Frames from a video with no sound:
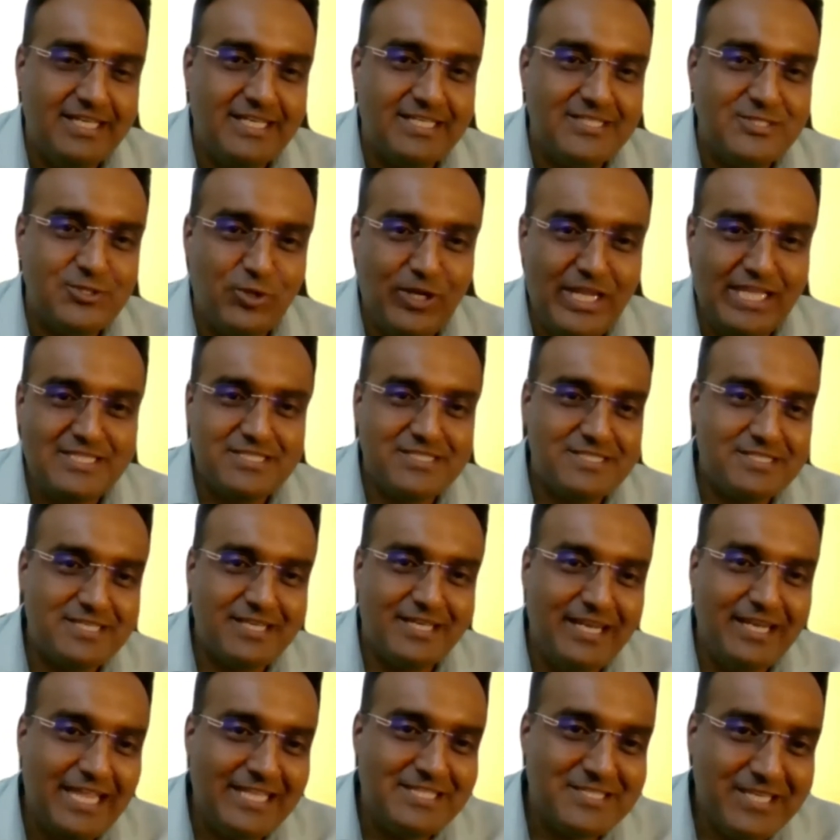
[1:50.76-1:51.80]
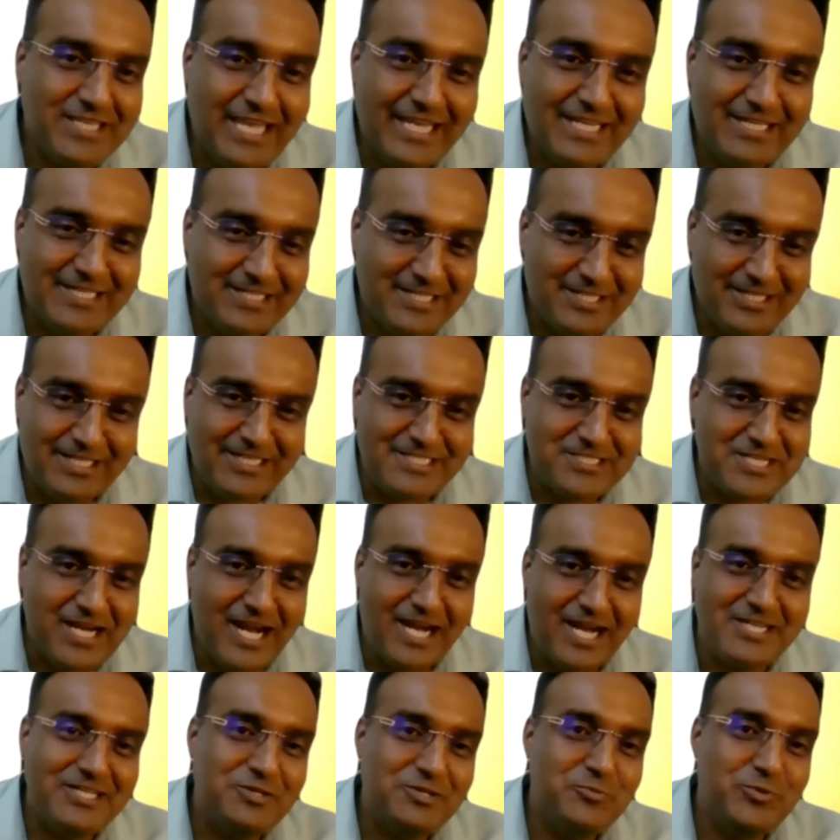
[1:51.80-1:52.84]
So let's get
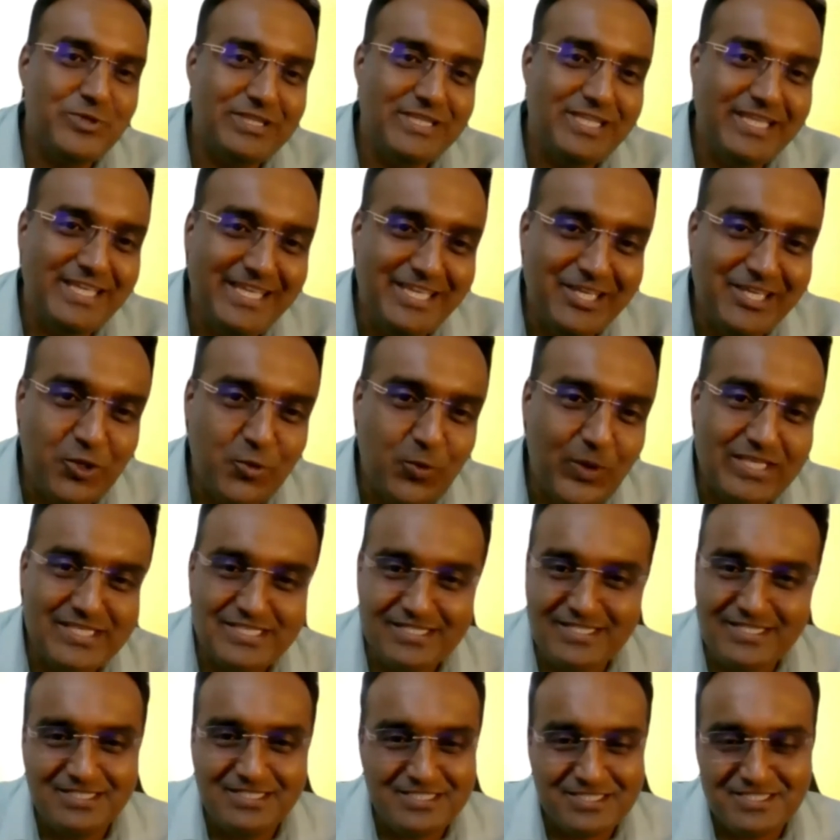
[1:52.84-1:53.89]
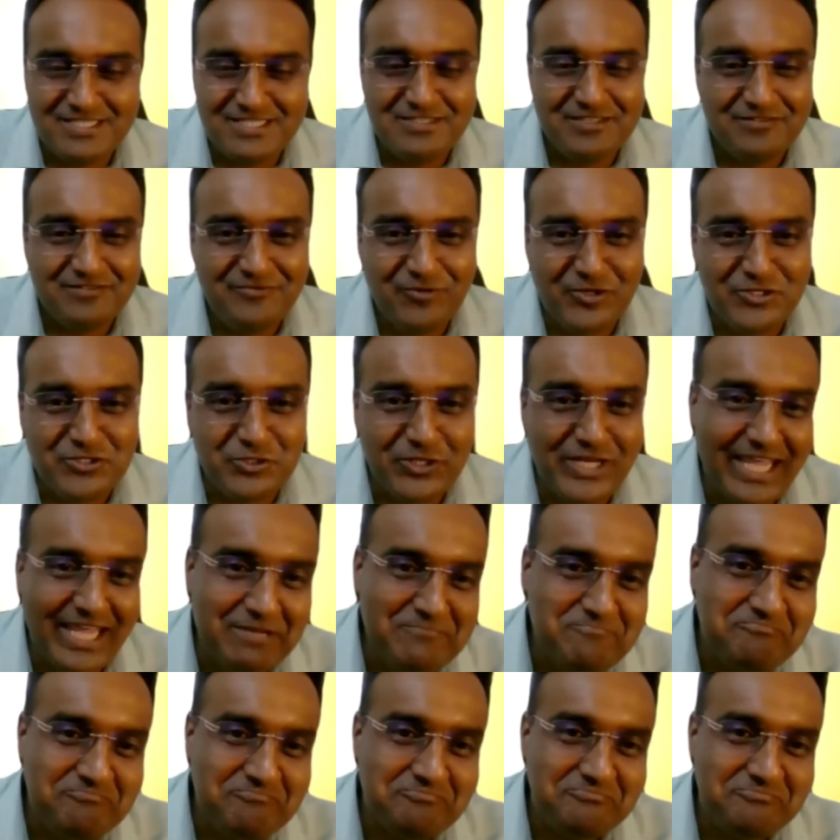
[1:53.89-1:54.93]
started with the questions for today.